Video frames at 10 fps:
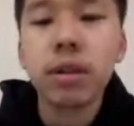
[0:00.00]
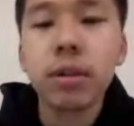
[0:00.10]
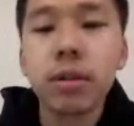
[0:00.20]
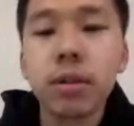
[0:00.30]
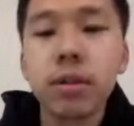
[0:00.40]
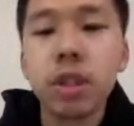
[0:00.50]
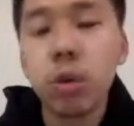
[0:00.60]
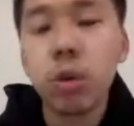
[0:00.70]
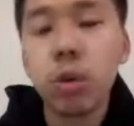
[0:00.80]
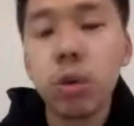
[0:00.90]
sell what other
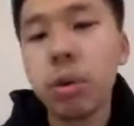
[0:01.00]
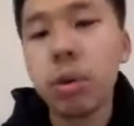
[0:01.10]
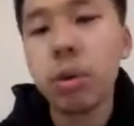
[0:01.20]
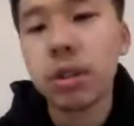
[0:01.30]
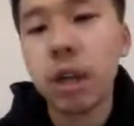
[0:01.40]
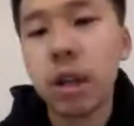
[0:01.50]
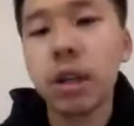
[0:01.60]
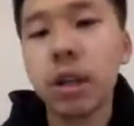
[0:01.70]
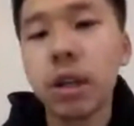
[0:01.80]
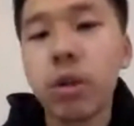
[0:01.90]
people are selling,
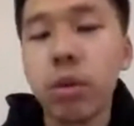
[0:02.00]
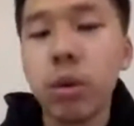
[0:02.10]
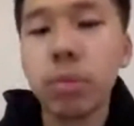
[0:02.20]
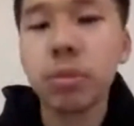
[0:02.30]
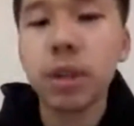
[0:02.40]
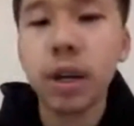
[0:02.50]
create a website,